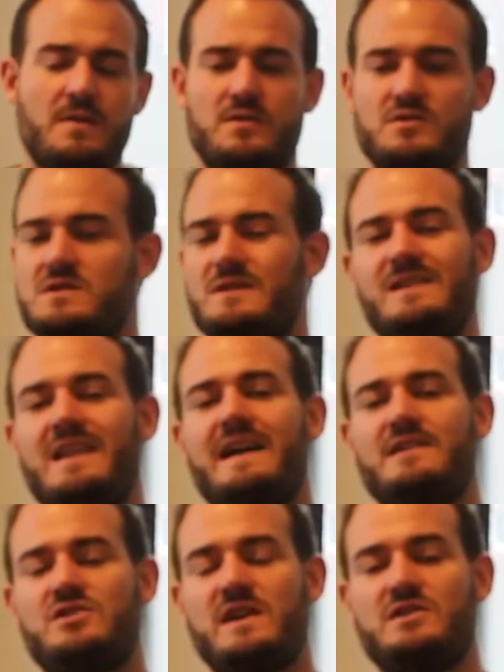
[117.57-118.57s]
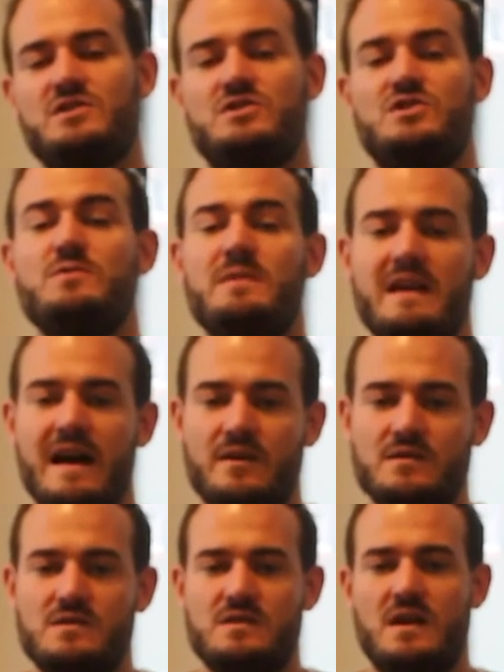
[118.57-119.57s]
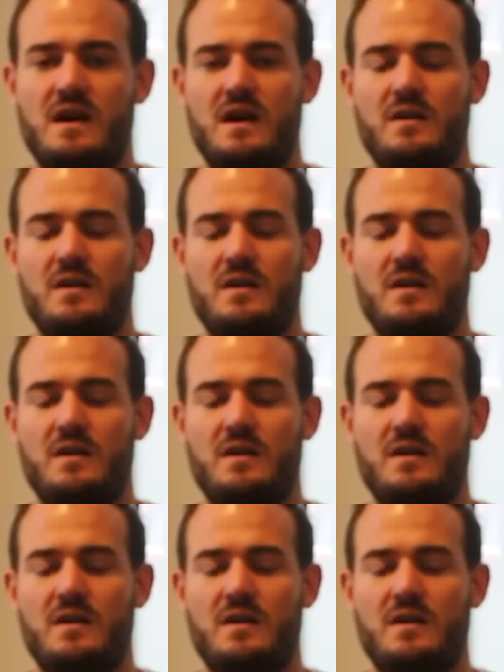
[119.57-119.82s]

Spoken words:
There's still a lot of changes to be announced